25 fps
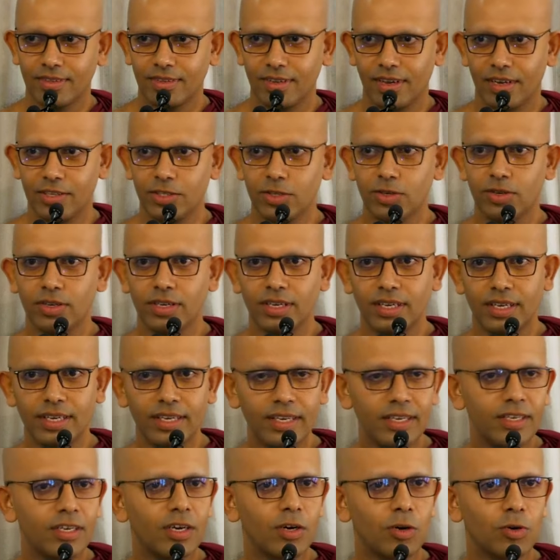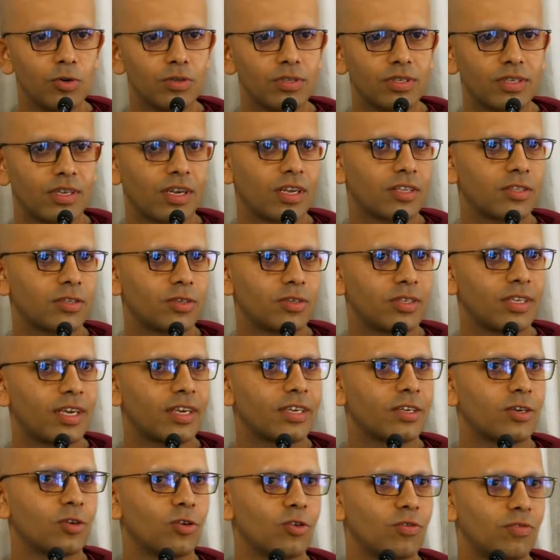And your ego starts to
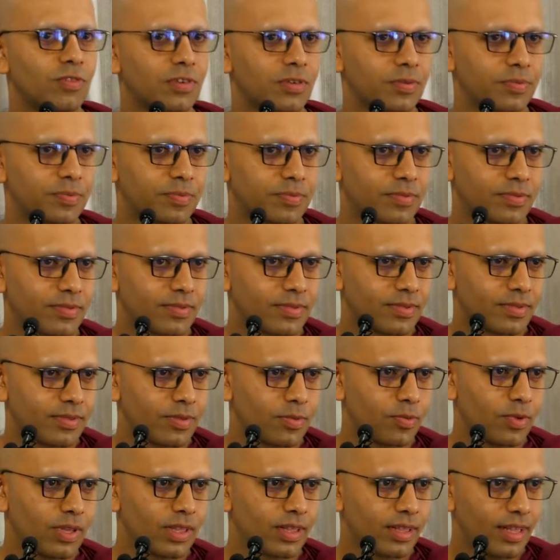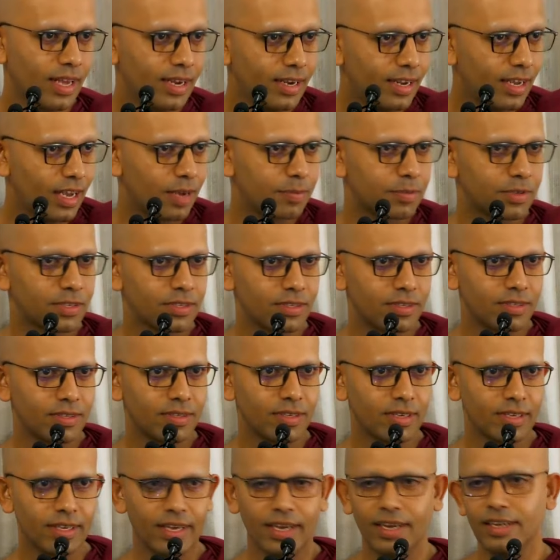take over. When that
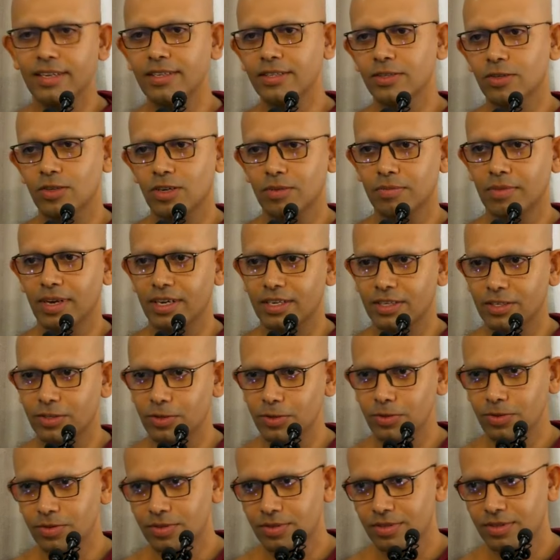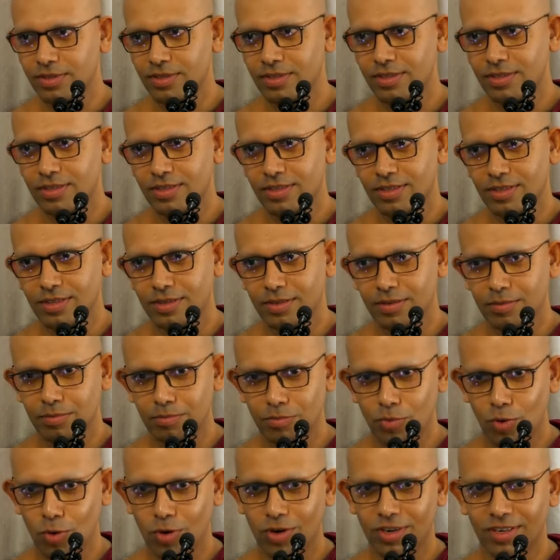happens, again, you are back to
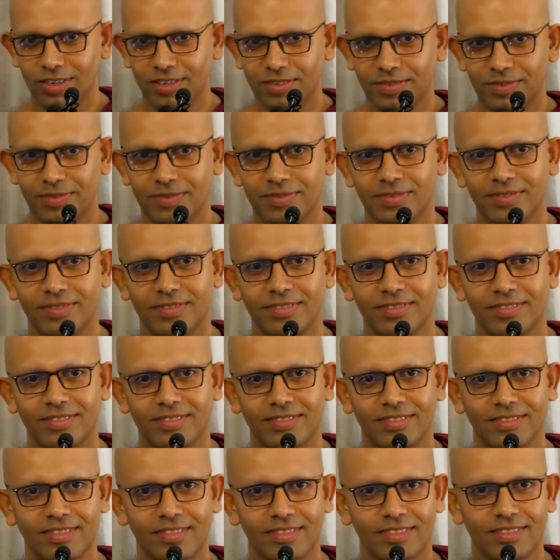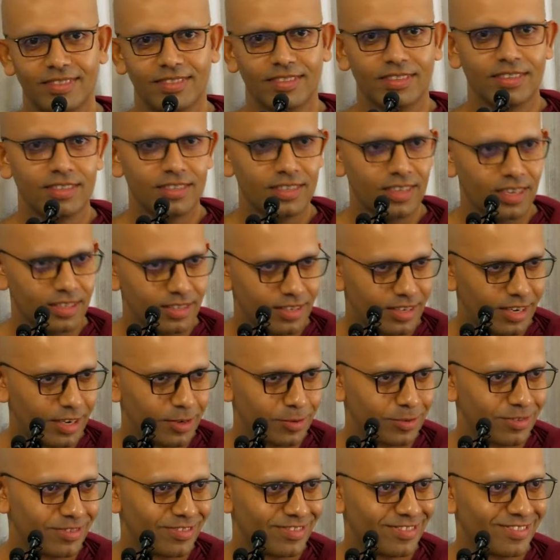moha. Shuts
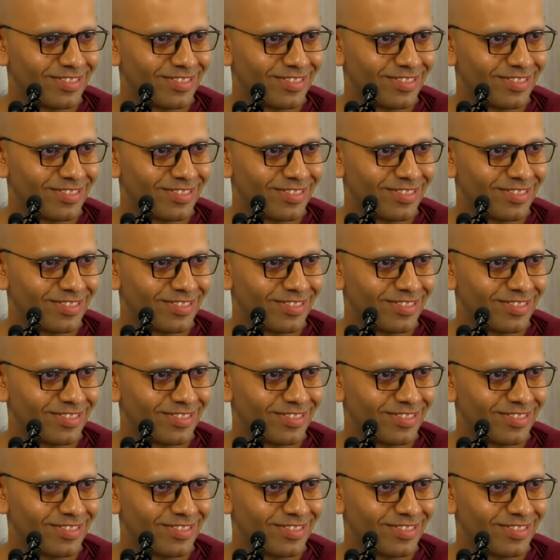down.